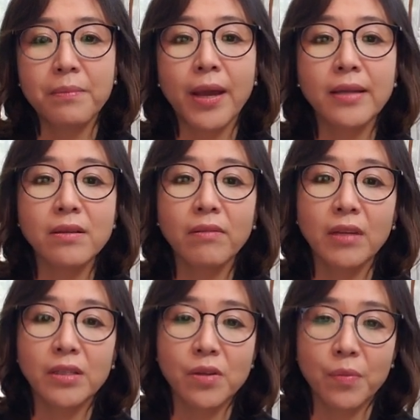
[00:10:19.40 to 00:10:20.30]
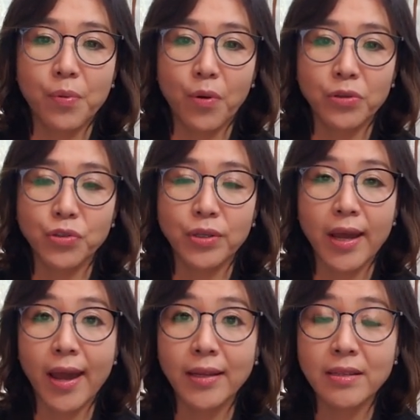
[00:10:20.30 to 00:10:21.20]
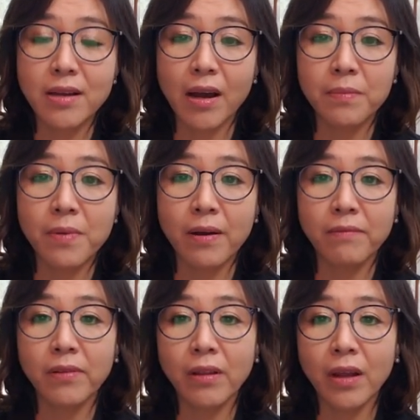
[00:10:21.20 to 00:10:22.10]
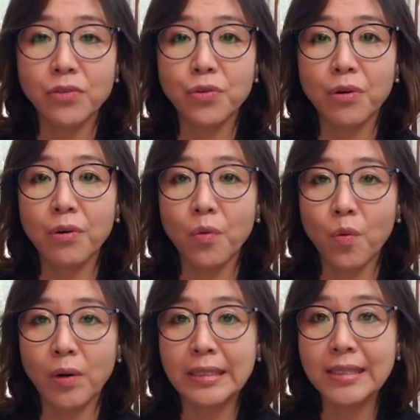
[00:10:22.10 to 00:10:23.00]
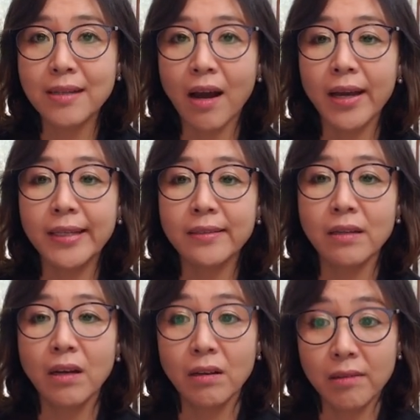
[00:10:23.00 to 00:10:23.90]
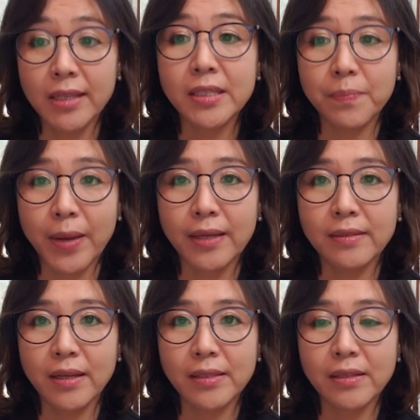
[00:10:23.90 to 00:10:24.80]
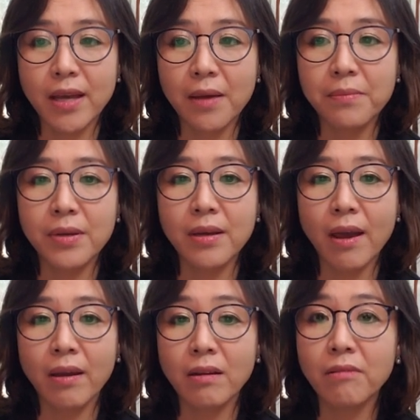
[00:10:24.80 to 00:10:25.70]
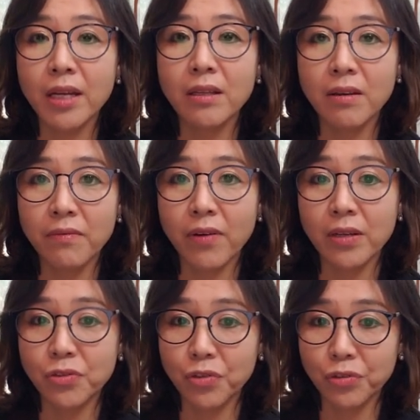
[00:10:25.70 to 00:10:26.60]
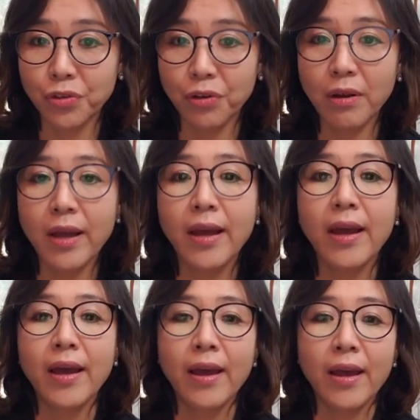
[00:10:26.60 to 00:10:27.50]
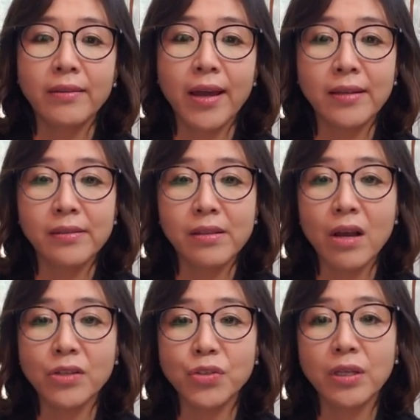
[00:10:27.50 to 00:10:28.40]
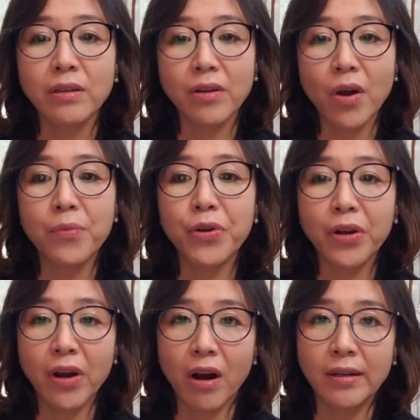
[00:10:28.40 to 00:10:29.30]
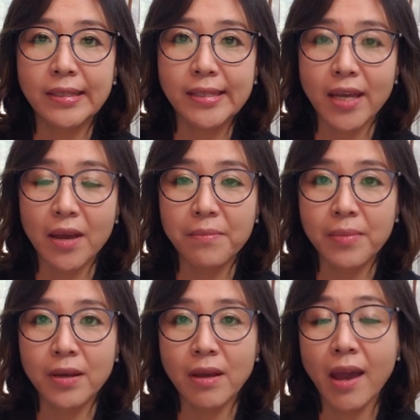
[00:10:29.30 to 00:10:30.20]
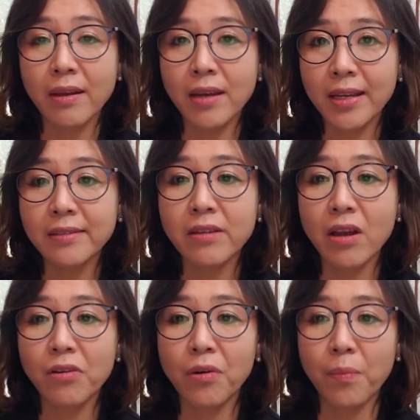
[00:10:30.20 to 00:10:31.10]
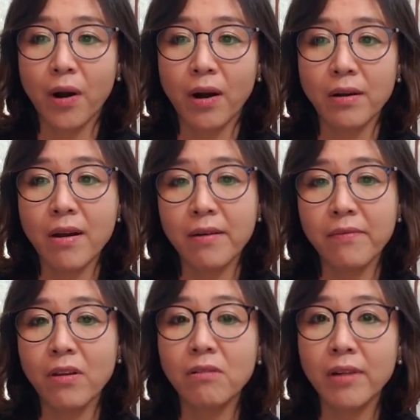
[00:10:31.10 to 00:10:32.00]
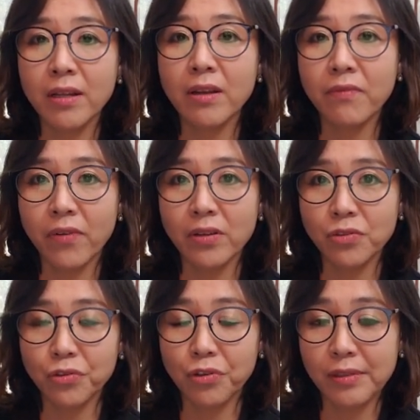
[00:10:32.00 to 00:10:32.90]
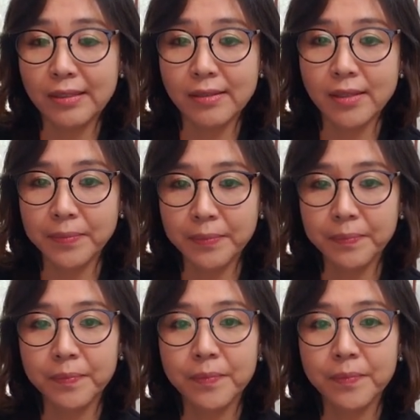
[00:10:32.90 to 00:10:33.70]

Based on this approach, any type of natural or designed green spaces can be a green infrastructure, and as such, community gardens can be an integral part of the green infrastructure system.